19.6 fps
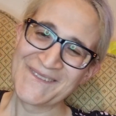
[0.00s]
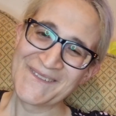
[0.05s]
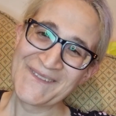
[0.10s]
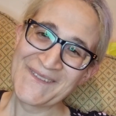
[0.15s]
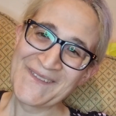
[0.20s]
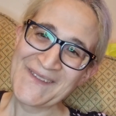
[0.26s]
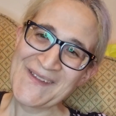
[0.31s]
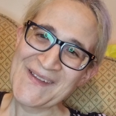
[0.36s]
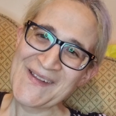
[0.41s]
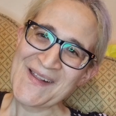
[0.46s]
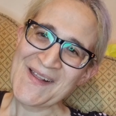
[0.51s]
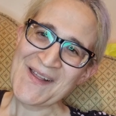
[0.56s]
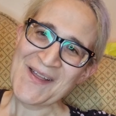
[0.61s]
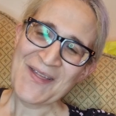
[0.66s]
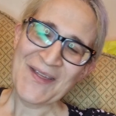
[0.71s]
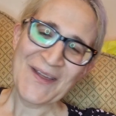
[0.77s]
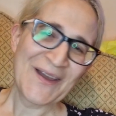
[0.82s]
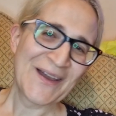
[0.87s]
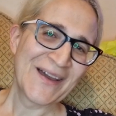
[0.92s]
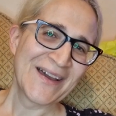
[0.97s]
I
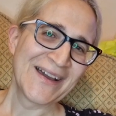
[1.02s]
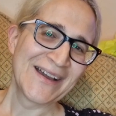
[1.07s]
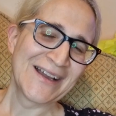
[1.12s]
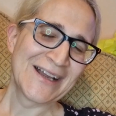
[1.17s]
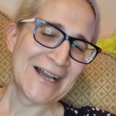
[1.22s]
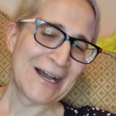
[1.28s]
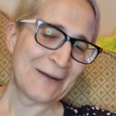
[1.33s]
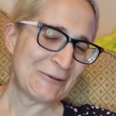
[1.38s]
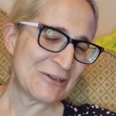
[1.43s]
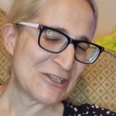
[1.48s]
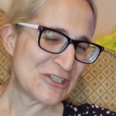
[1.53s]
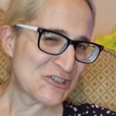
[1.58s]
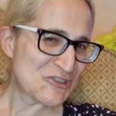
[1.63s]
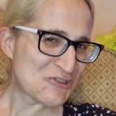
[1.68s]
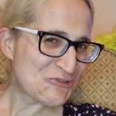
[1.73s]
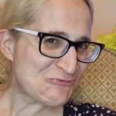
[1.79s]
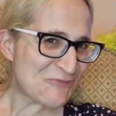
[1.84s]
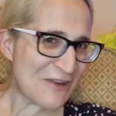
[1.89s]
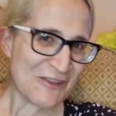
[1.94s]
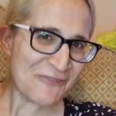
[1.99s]
went
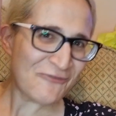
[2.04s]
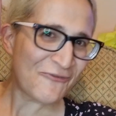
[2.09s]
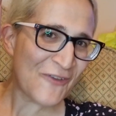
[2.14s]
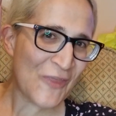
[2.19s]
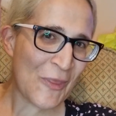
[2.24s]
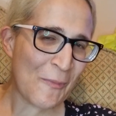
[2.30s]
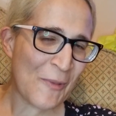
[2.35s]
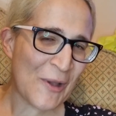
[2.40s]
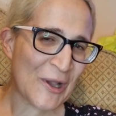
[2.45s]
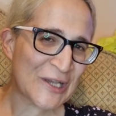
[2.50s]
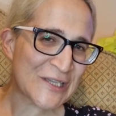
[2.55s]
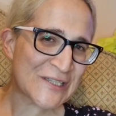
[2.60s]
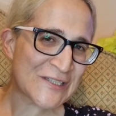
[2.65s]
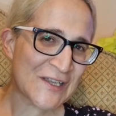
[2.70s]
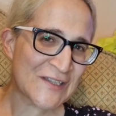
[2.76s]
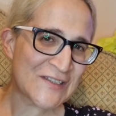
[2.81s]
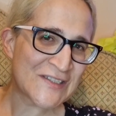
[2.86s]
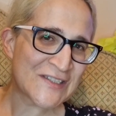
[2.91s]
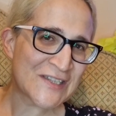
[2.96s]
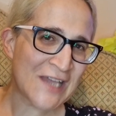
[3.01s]
straight for the books
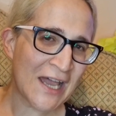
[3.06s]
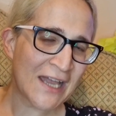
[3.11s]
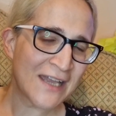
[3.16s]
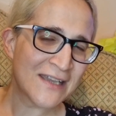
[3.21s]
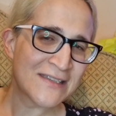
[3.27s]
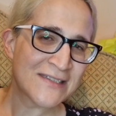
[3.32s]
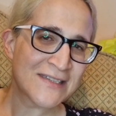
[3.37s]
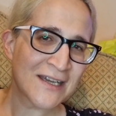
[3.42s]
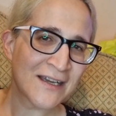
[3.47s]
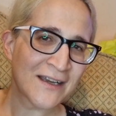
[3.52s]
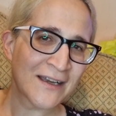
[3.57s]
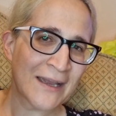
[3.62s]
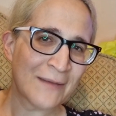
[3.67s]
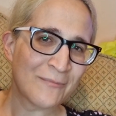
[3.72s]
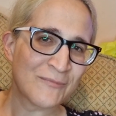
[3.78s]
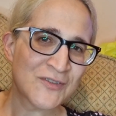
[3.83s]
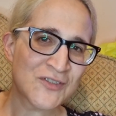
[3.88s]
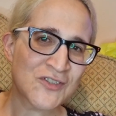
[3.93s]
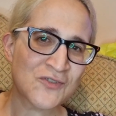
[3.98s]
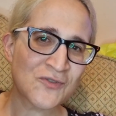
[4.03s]
on science and
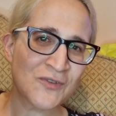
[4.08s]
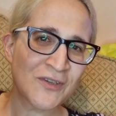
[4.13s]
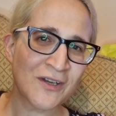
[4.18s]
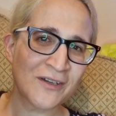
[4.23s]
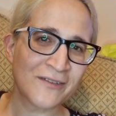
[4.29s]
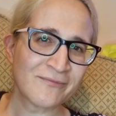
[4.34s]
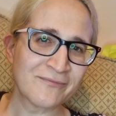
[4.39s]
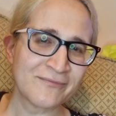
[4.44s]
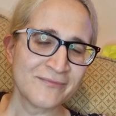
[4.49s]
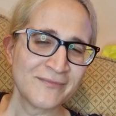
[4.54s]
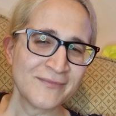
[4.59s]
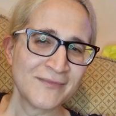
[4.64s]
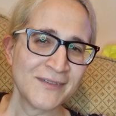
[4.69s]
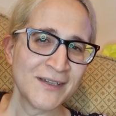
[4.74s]
chemistry on,